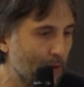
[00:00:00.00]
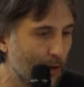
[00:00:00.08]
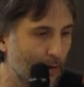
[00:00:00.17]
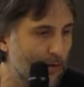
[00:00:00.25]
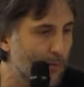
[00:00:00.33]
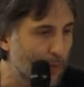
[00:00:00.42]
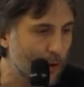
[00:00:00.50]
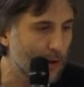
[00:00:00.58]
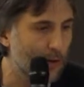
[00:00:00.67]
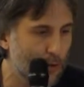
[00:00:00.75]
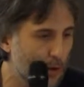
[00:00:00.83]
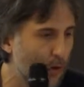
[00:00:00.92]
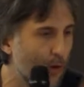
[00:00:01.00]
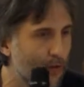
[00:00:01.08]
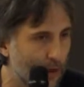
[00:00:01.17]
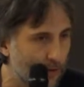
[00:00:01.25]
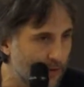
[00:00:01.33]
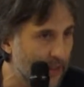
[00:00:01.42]
of post-truth
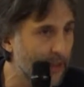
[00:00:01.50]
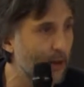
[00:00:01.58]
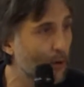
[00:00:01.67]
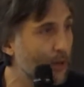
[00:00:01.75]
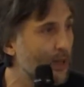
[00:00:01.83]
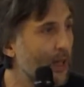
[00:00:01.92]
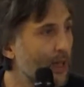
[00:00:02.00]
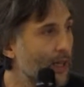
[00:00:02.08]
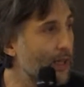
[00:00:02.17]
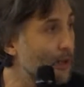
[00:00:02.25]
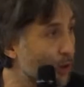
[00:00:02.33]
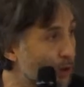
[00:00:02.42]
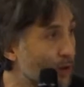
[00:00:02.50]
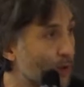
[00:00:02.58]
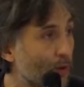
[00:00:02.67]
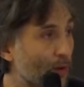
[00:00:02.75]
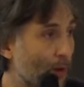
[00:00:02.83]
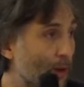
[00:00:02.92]
and fake news is also